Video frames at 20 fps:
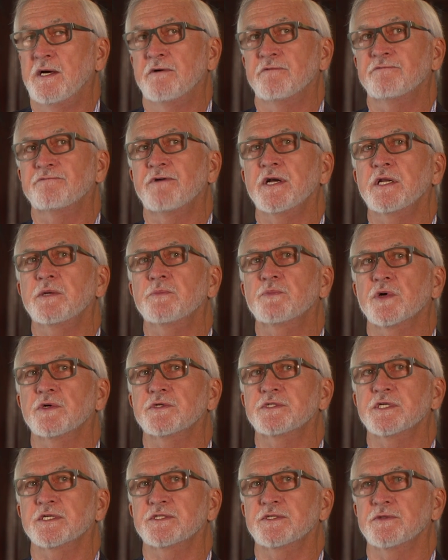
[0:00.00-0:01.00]
finding
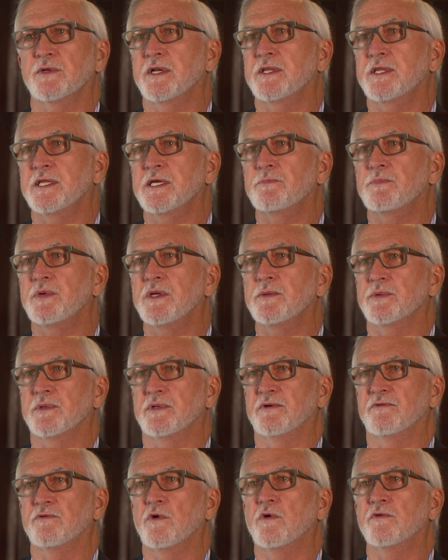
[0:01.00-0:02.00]
projects that I think people
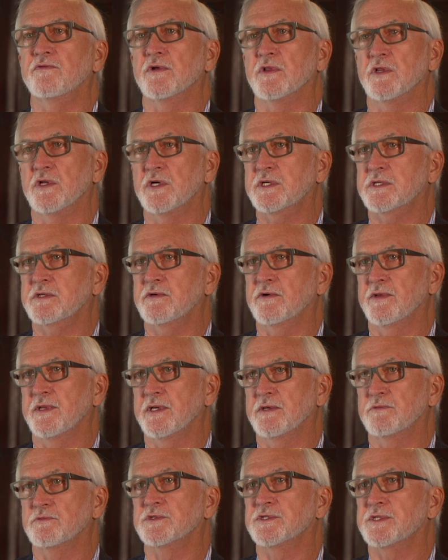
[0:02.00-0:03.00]
have overlooked, or
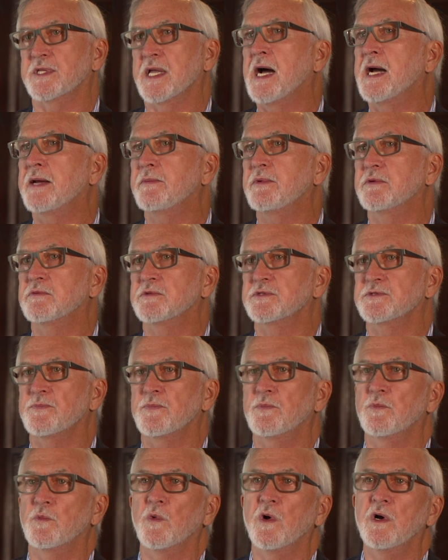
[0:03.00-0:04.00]
that timing was
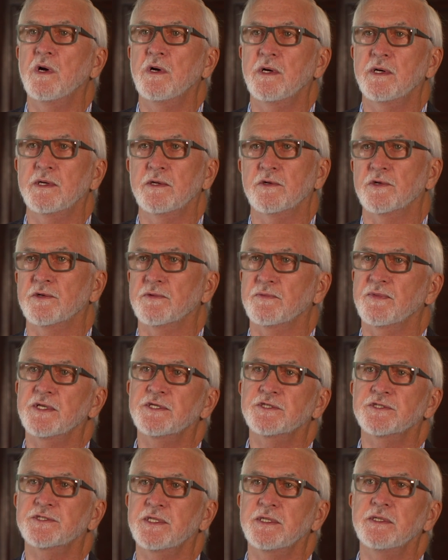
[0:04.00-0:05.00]
wrong, or they
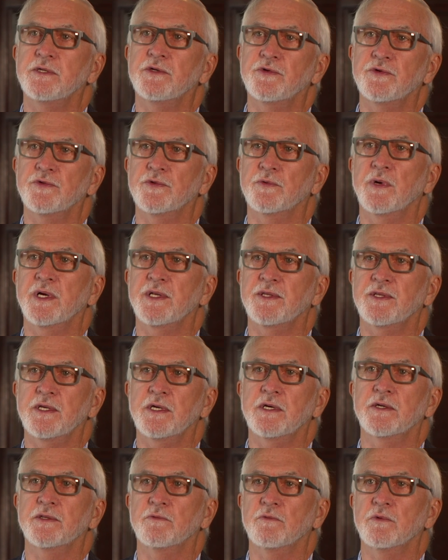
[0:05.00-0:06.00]
just didn't do the right
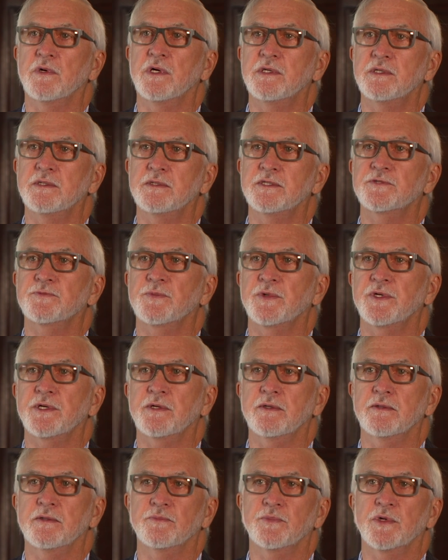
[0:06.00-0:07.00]
thing on this
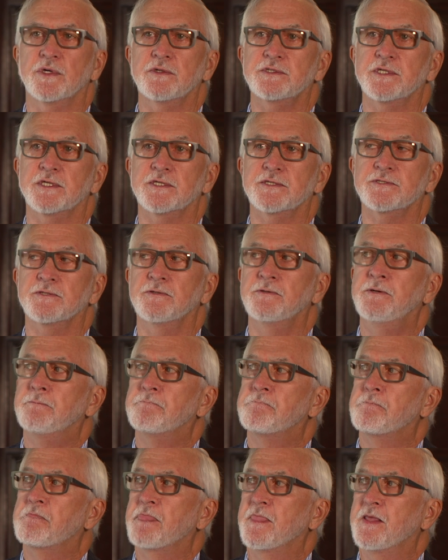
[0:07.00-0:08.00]
particular project. So
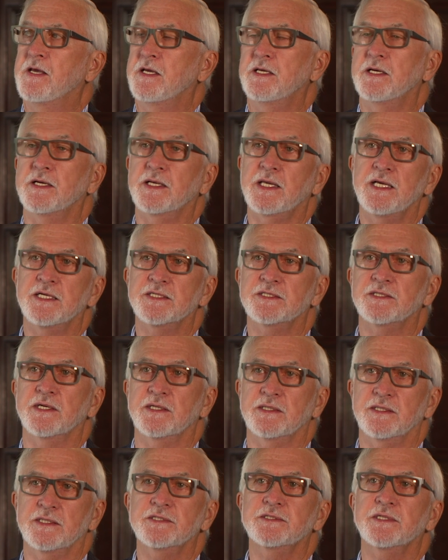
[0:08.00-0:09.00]
in a case
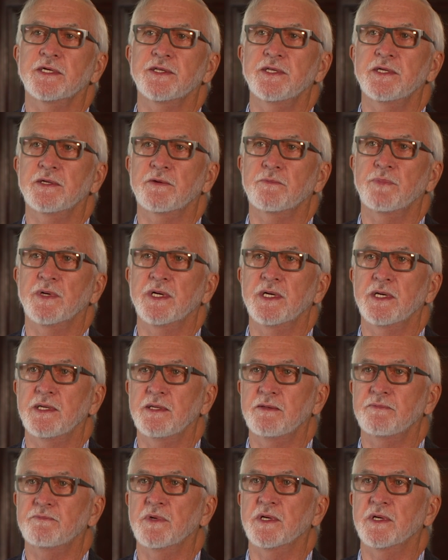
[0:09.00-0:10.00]
like this, I think by